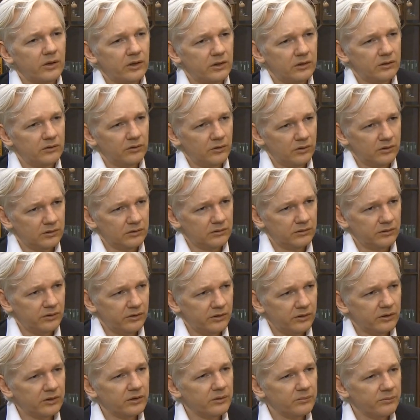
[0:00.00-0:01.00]
Well, you
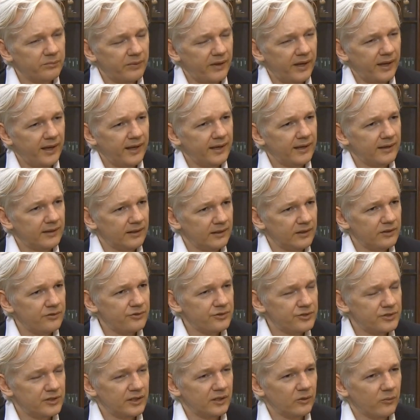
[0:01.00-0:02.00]
can compare in an
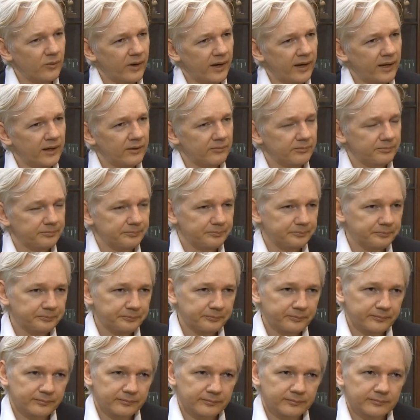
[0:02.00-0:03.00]
interesting way,
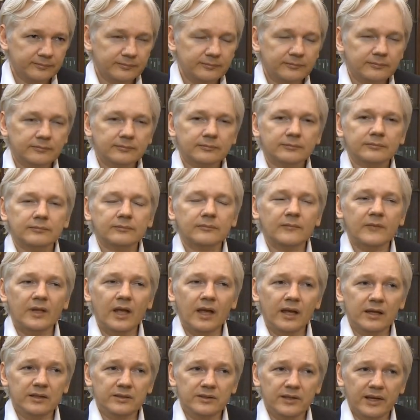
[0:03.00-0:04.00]

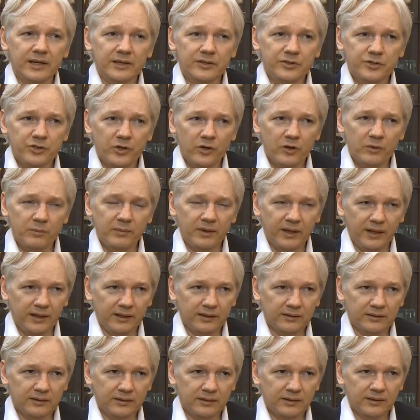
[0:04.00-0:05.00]
say,
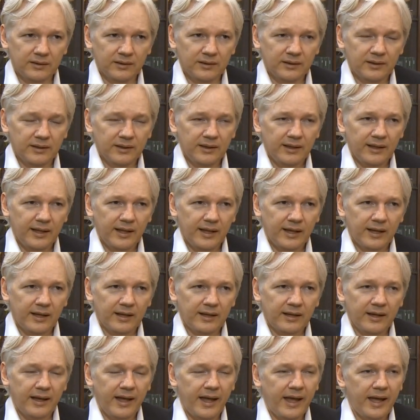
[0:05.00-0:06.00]
Germany
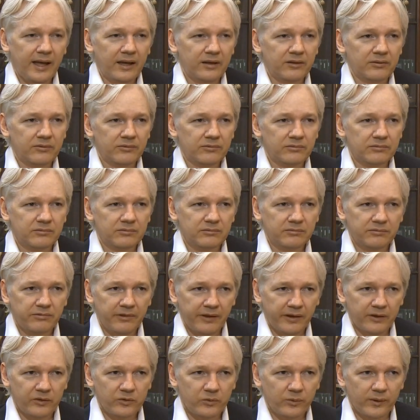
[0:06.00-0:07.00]
and
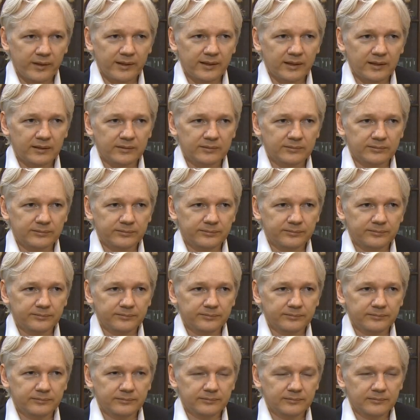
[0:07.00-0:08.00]
Venezuela.
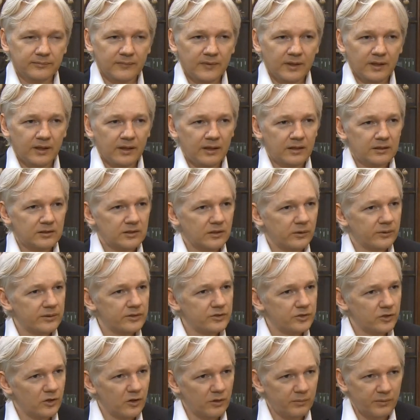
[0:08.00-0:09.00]
So
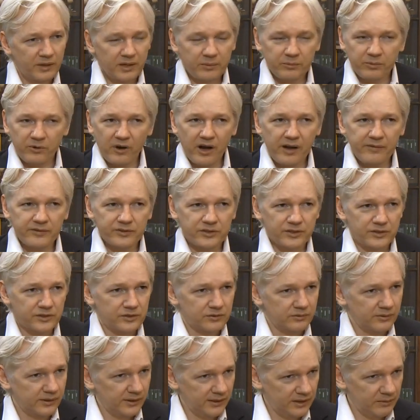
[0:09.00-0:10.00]
in Germany, privacy is
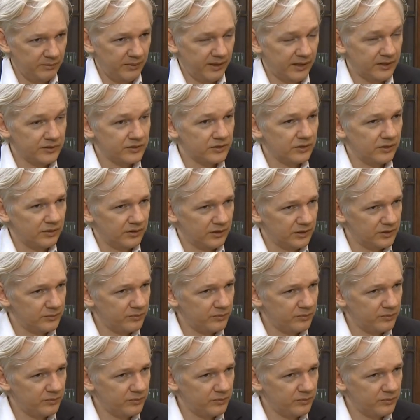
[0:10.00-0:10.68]
a really big concern.